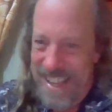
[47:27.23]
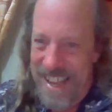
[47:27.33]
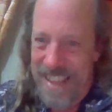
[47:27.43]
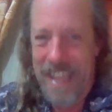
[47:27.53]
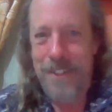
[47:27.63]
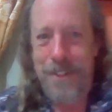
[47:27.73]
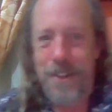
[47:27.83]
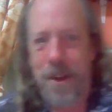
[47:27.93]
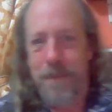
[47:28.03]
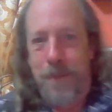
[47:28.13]
I think the
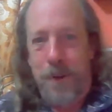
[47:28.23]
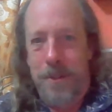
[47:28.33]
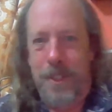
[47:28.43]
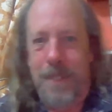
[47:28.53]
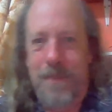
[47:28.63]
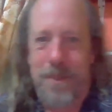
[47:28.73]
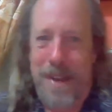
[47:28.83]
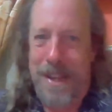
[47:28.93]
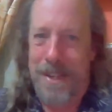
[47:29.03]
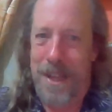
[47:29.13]
Nardboards even
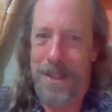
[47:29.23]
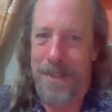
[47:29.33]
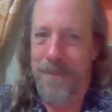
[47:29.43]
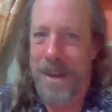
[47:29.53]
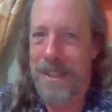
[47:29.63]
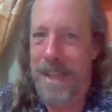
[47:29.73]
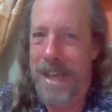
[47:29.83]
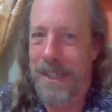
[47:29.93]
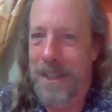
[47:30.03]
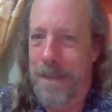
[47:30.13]
ran
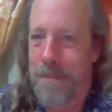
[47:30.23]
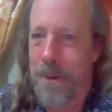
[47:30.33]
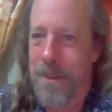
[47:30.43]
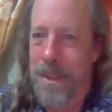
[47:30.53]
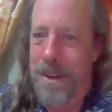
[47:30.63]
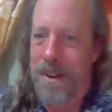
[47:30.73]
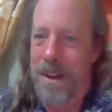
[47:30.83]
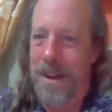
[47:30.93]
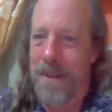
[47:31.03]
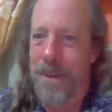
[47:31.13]
that clip on their
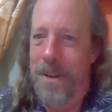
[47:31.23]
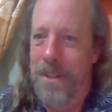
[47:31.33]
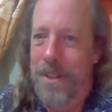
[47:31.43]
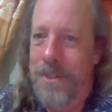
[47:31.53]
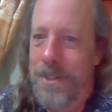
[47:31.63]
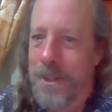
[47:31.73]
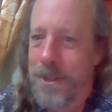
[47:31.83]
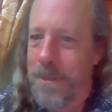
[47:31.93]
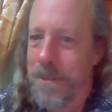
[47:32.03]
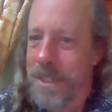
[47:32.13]
one of their
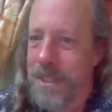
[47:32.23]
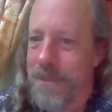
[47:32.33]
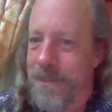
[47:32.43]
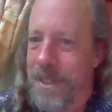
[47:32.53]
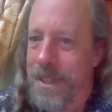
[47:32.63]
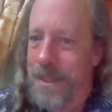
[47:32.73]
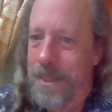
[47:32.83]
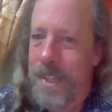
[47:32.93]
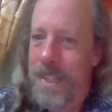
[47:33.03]
social media feeds.